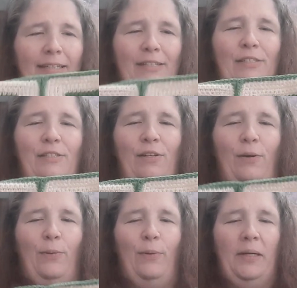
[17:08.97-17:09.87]

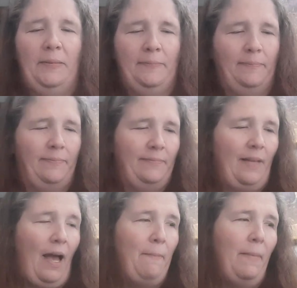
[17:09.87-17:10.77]
So
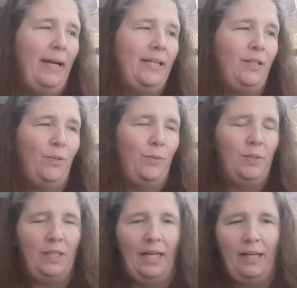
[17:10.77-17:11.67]
I might
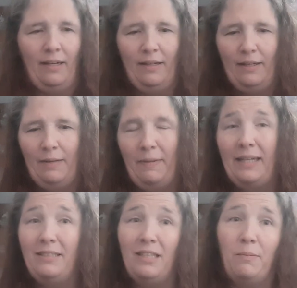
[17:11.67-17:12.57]
use I
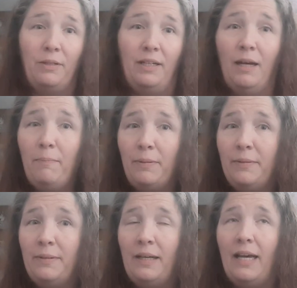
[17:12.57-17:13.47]
might double it up
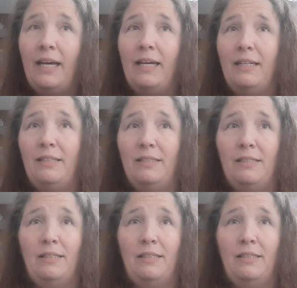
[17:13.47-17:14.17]
and